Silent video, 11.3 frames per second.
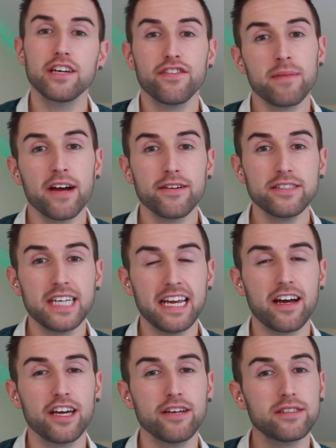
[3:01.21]
So for my
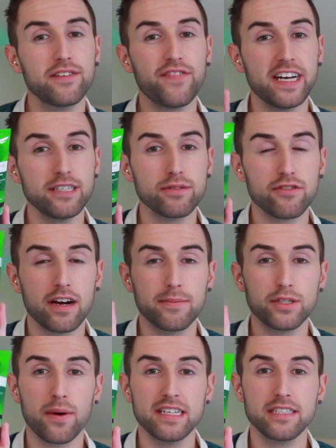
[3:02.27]
routine, I used the facial
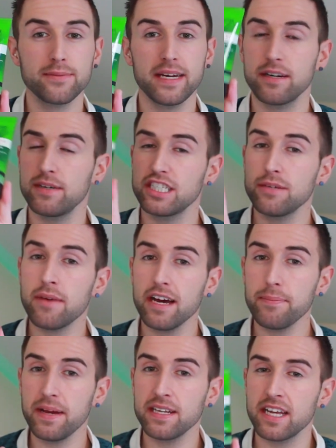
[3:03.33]
scrub twice a week, which in
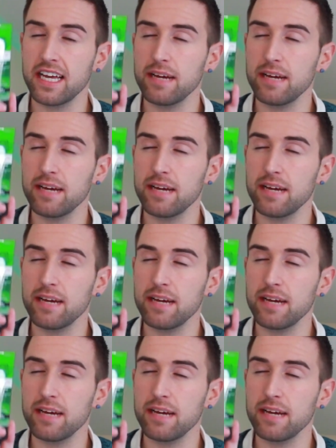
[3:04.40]
my opinion,